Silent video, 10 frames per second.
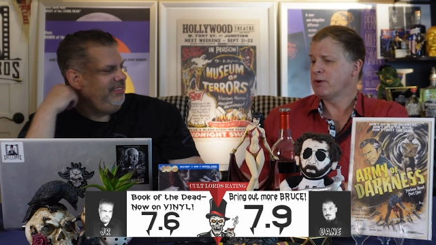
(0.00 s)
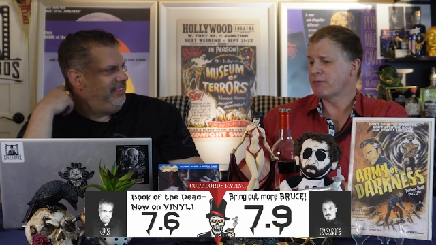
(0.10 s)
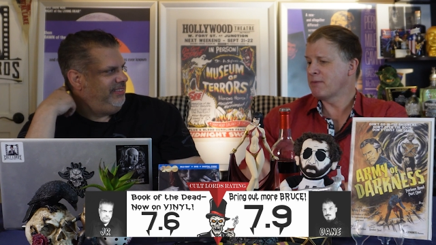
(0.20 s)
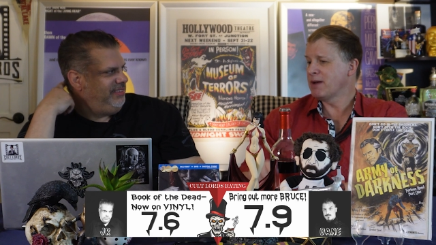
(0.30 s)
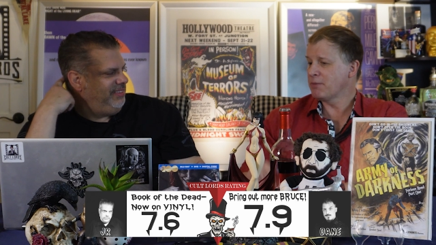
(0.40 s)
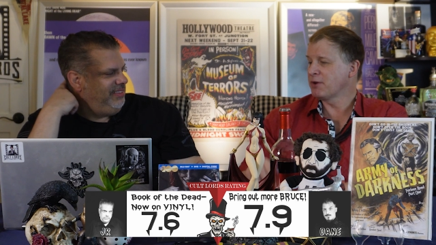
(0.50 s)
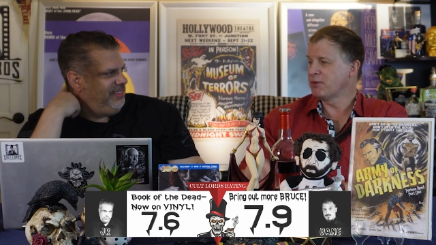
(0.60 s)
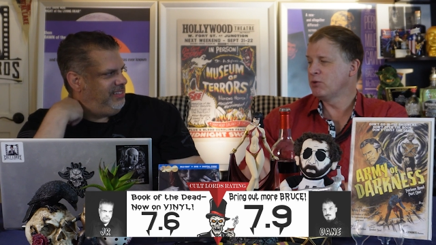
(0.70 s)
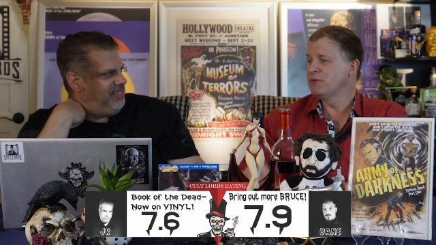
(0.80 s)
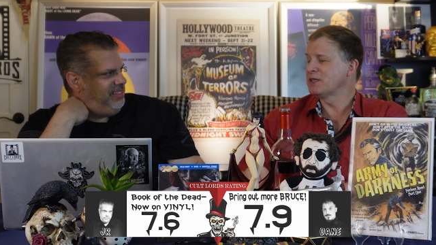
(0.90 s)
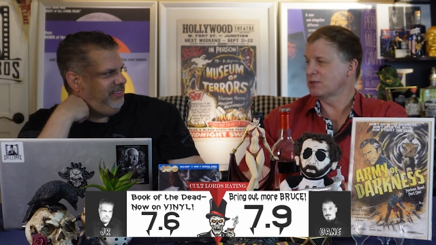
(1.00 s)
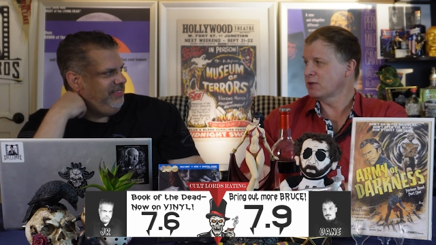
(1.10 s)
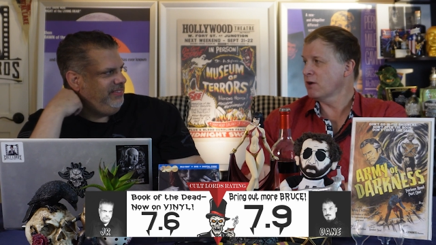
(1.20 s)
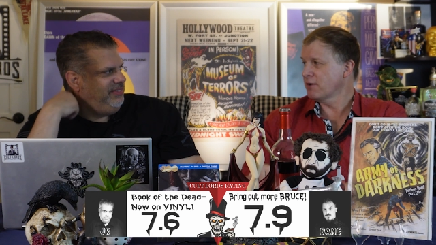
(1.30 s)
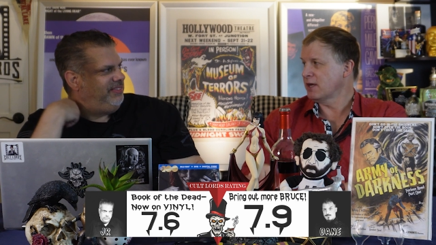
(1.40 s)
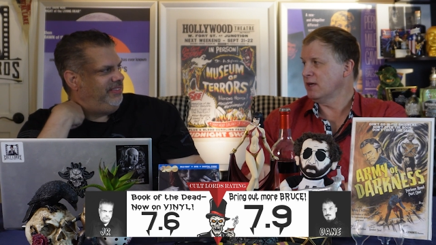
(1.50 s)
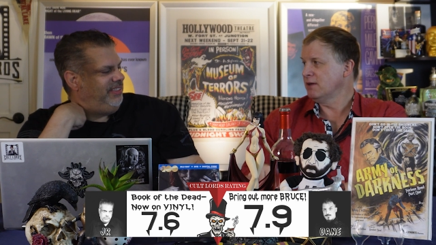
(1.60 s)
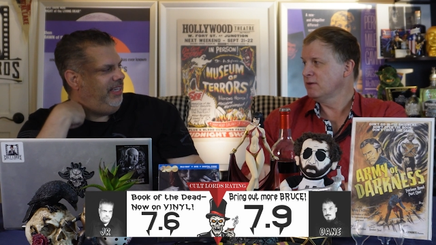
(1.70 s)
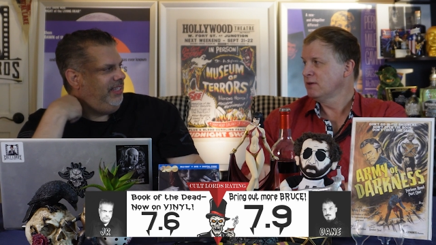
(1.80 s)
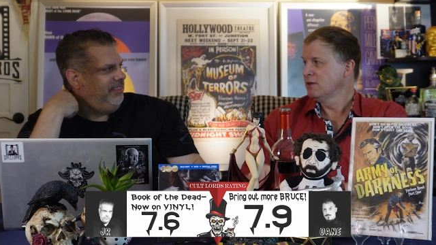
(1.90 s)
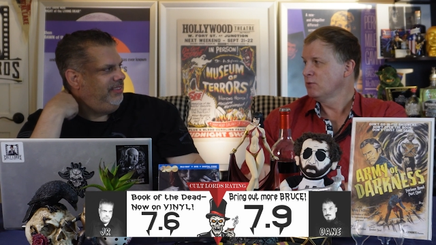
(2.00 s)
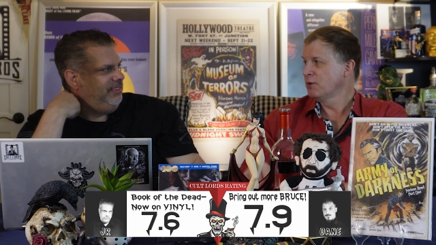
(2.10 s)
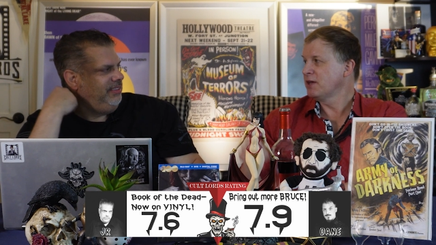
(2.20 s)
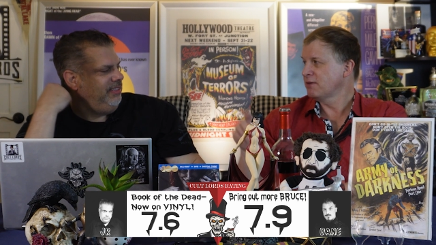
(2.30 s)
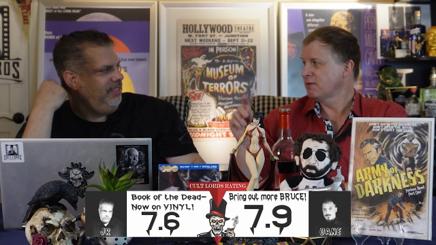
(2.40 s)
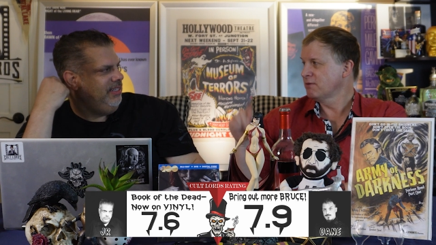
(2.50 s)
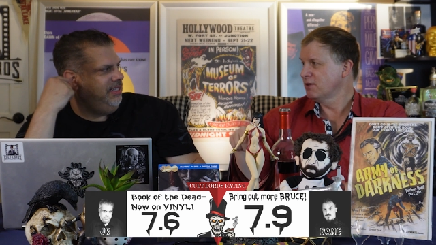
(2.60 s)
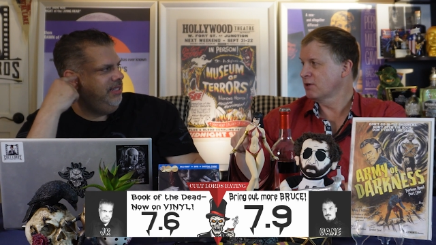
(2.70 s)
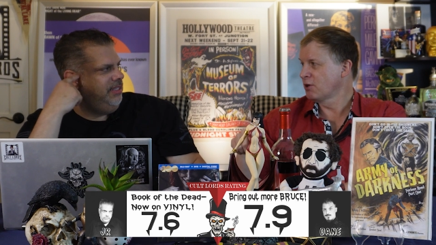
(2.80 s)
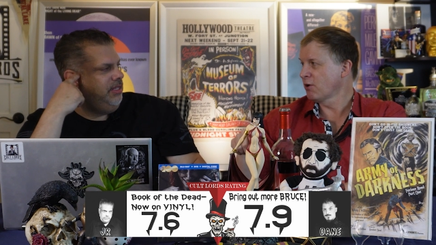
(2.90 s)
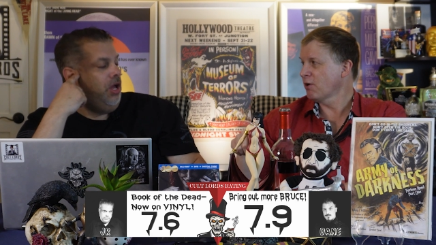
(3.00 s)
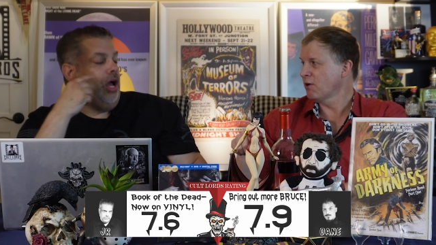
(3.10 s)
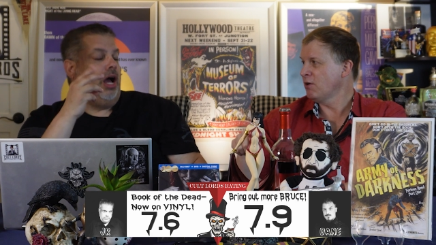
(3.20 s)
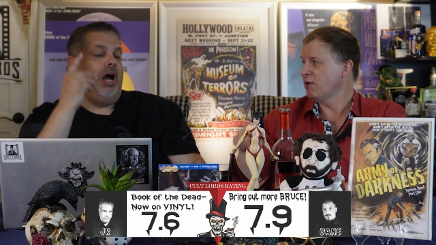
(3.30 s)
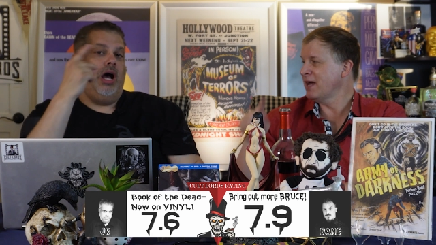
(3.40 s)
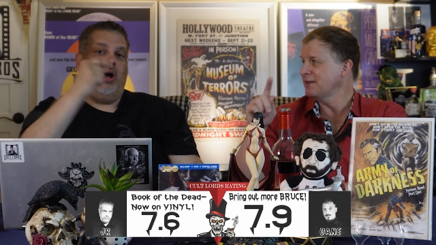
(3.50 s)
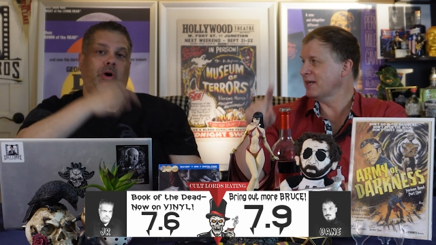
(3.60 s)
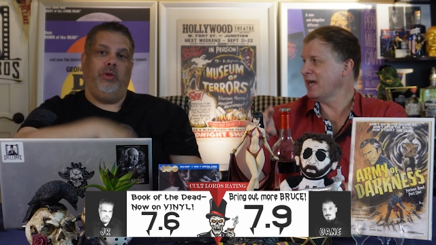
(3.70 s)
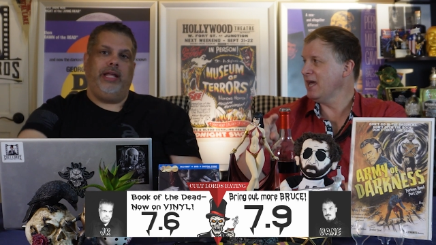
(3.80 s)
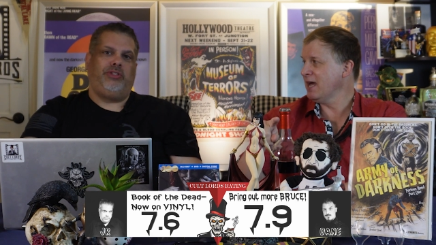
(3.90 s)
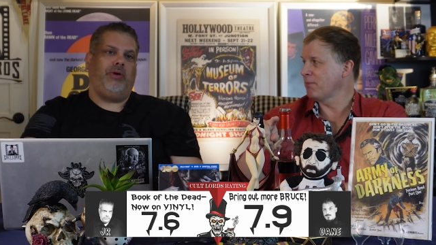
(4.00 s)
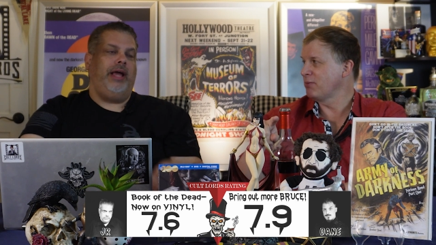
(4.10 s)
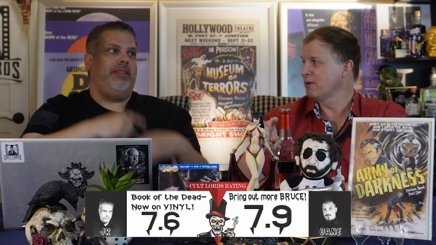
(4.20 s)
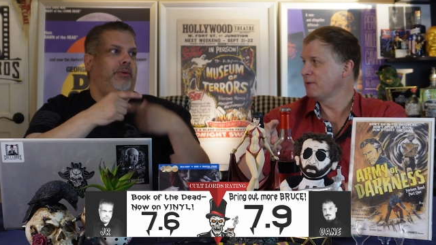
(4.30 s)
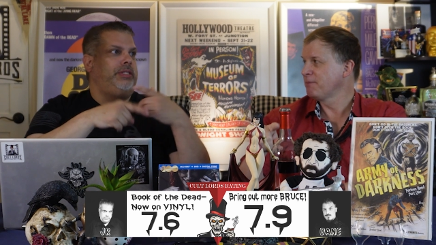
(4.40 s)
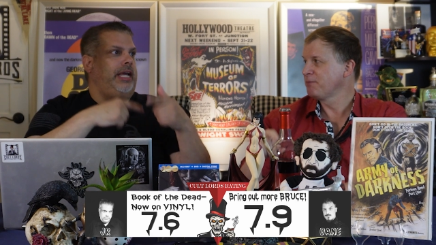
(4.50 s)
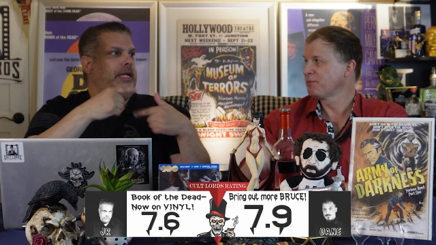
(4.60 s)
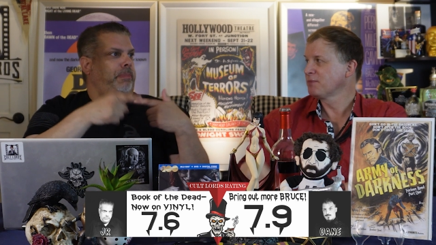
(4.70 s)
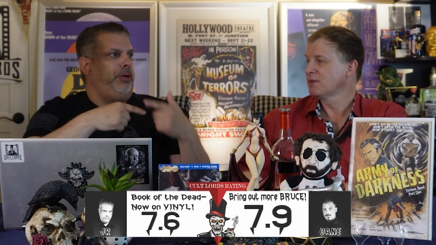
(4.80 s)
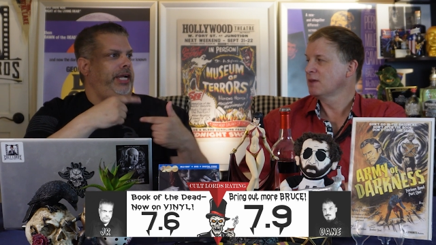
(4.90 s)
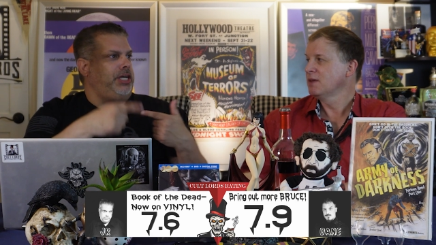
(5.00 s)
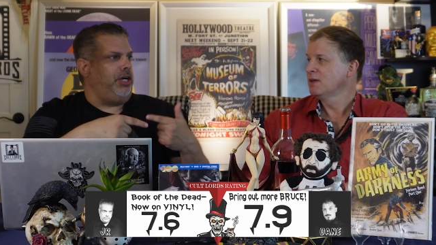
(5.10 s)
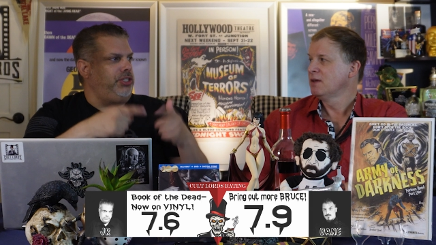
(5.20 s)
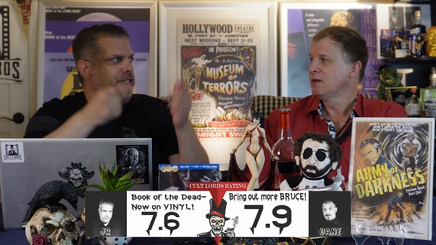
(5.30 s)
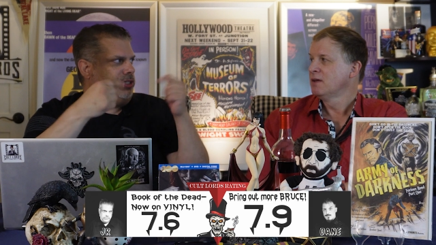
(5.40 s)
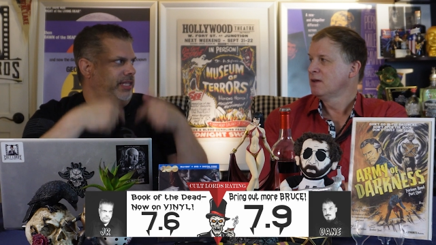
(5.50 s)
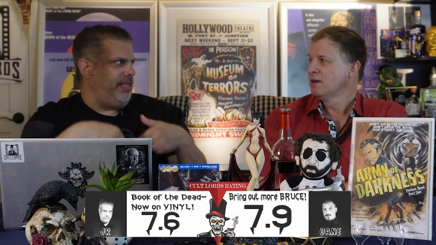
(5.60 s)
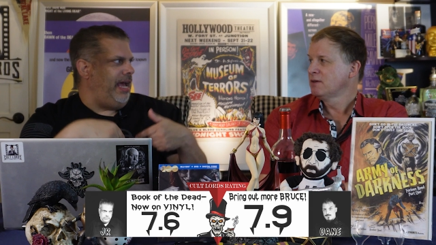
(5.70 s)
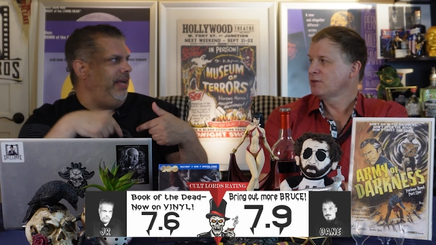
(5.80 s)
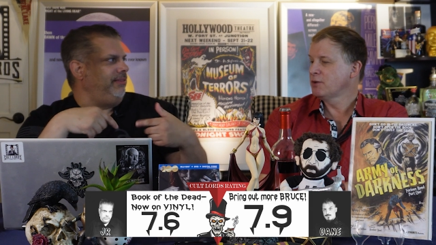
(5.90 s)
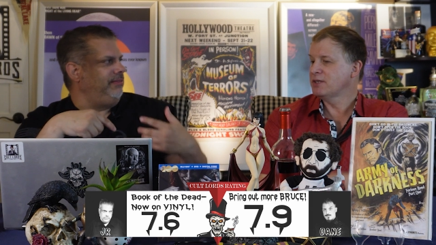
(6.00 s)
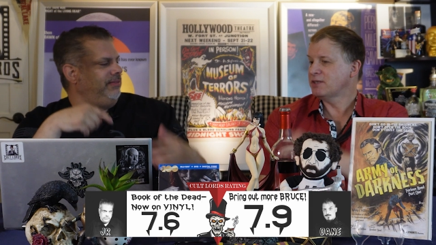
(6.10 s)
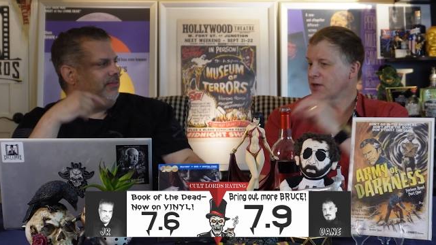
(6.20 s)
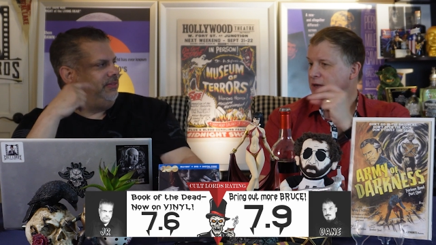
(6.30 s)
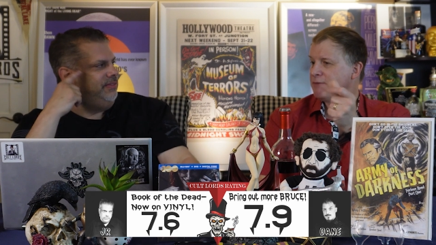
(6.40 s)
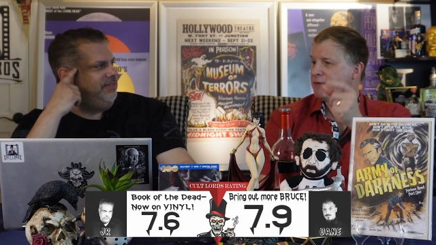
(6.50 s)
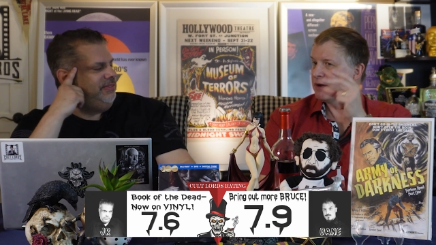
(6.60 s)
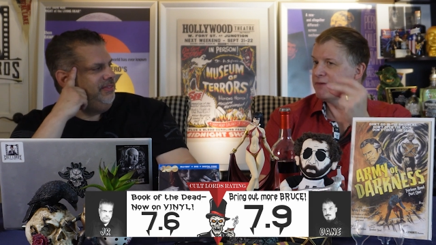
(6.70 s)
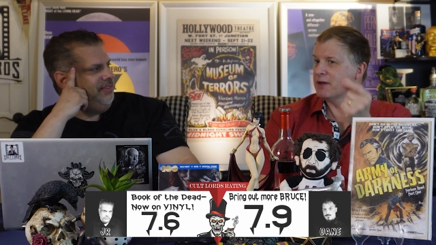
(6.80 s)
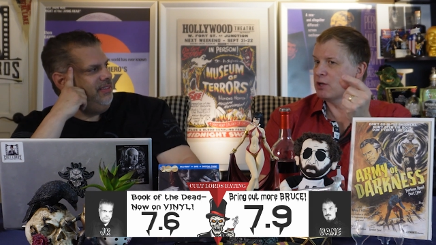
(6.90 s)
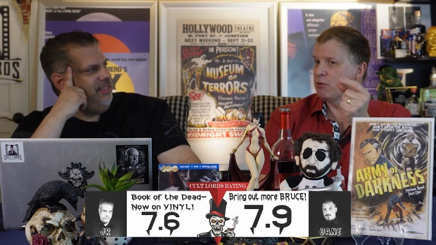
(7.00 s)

Speaker 1: But remember, the movie started. Yeah. With the girl. Oh, the that's right. There was like
Speaker 2: a precursor to that. So it
Speaker 1: started very, very